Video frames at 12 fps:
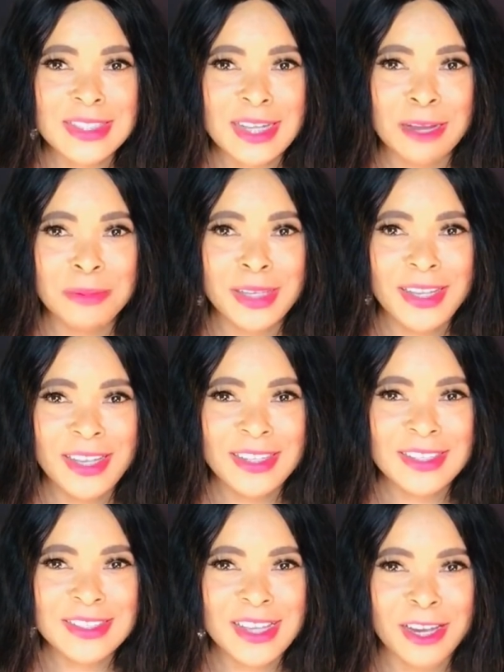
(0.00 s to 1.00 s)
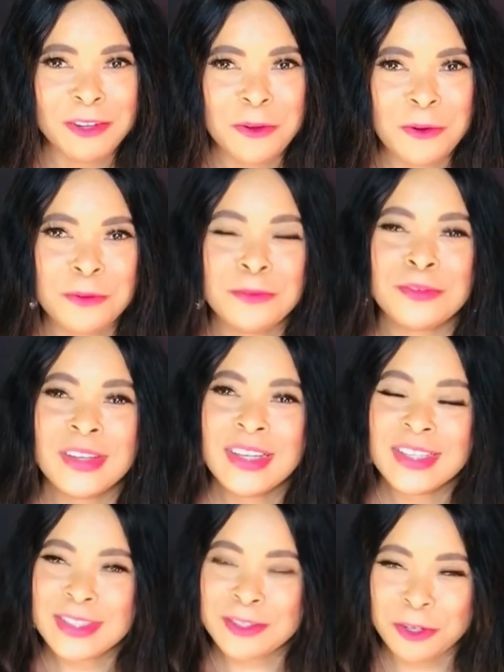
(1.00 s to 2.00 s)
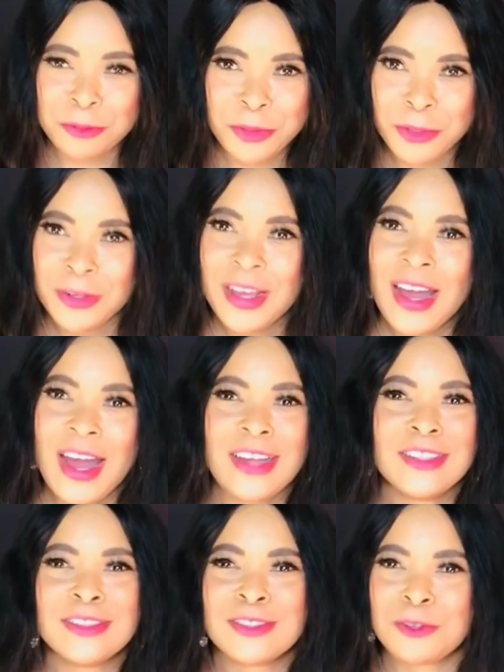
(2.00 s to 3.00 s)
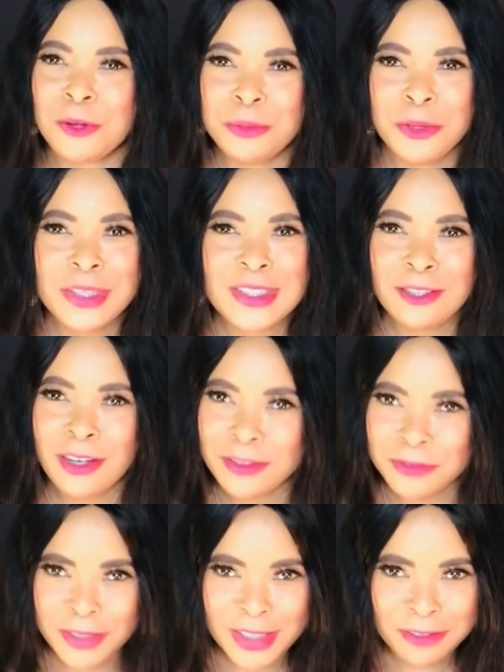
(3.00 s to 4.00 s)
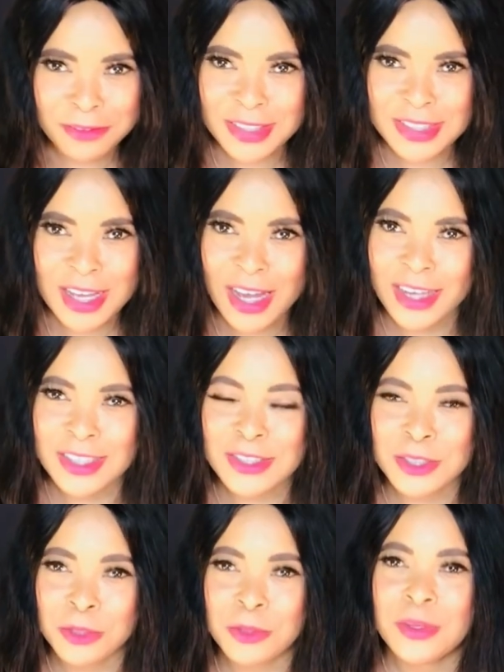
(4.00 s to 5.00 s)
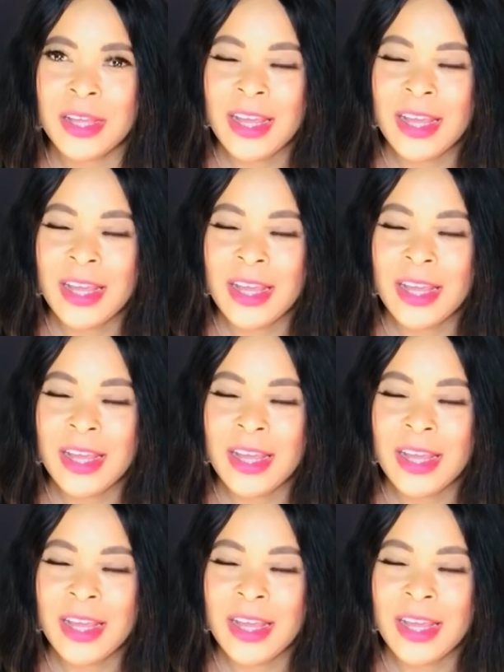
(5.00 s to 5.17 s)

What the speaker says: coming in the sign of Scorpio. And Scorpio is not a forgiving sign, so